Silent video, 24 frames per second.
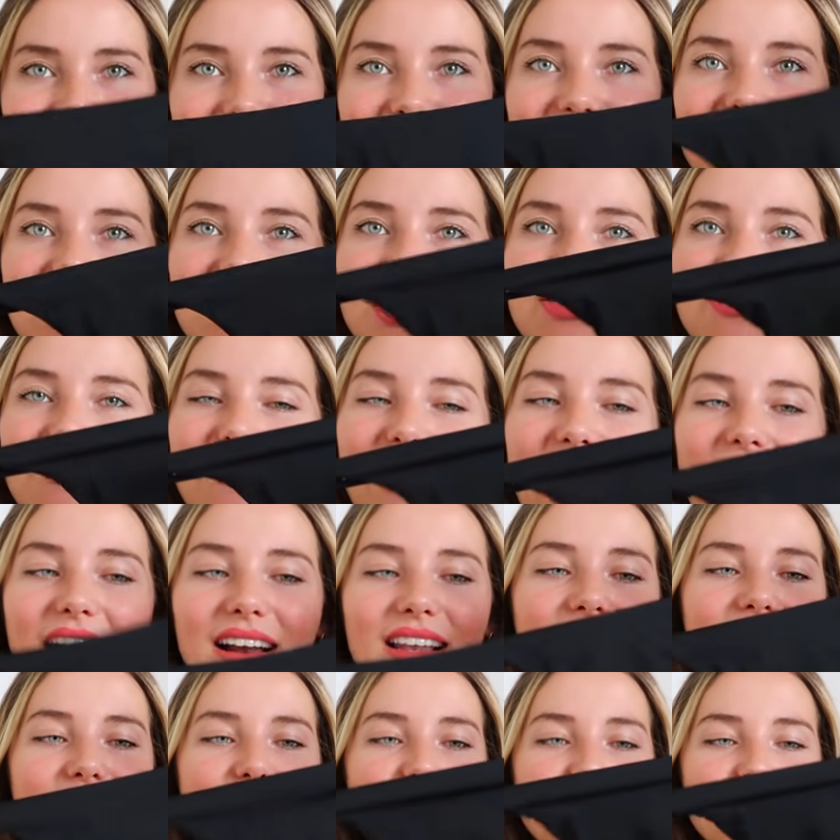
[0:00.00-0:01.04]
it's
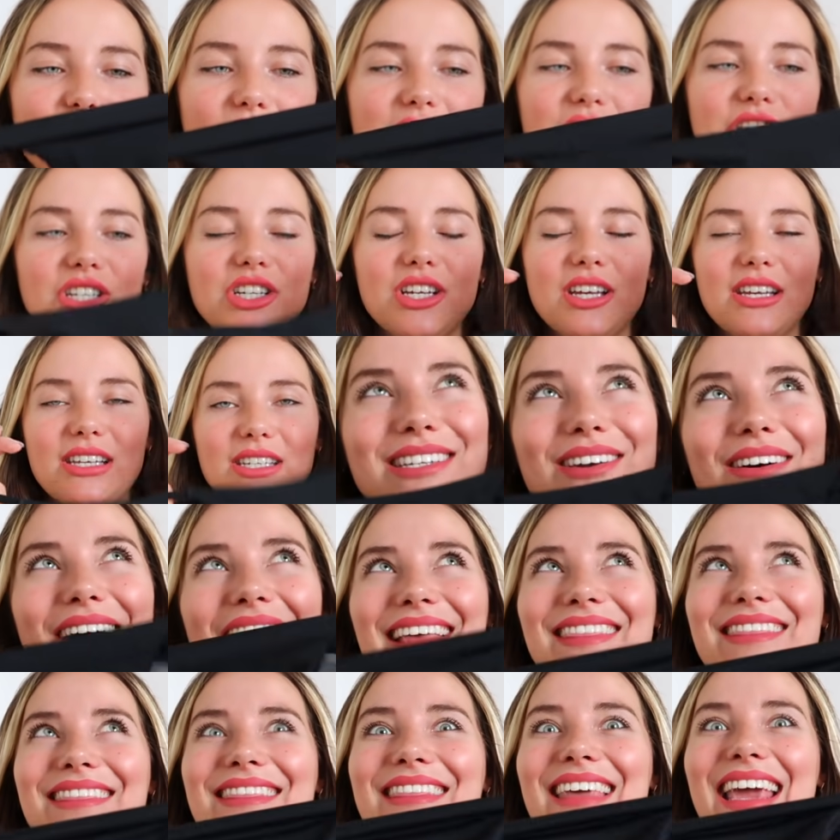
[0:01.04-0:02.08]
fairly stretchy. So
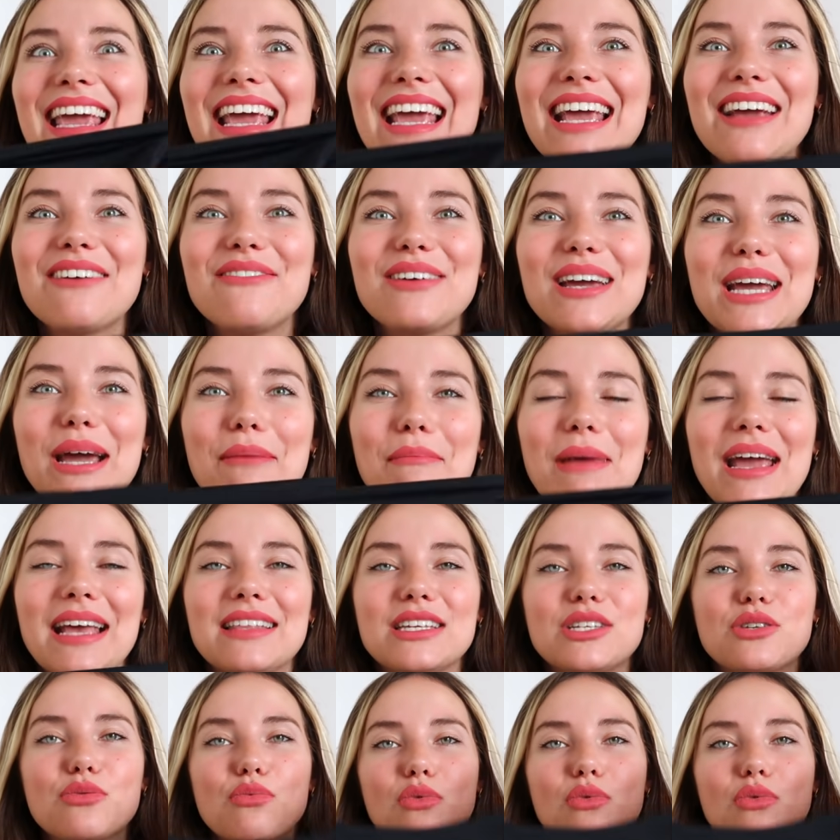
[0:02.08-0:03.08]
I think we can make this